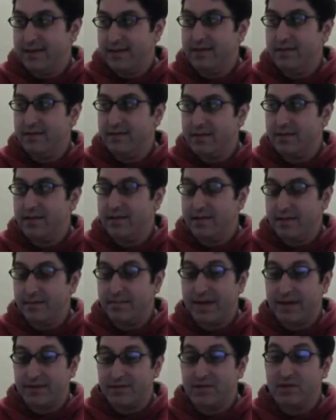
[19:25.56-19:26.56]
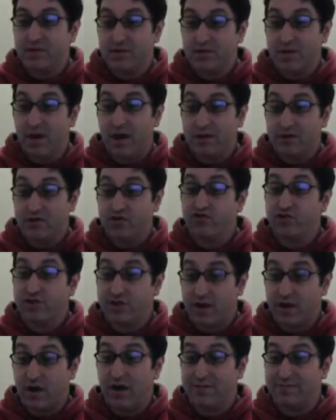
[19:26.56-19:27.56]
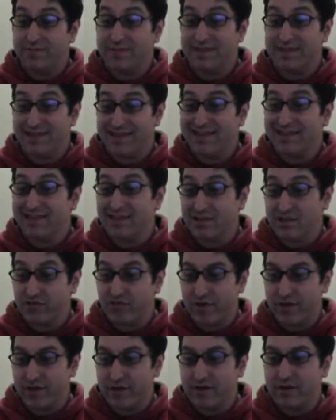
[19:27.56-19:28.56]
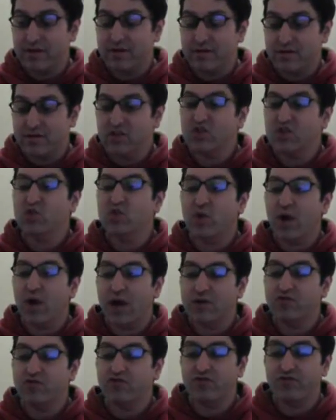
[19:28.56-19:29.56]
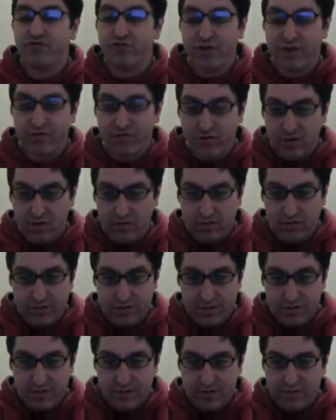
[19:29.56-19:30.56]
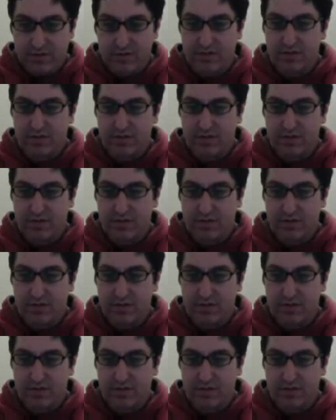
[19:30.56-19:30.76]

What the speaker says: you'd need about 200 times to get this ring. 200 re-rolls.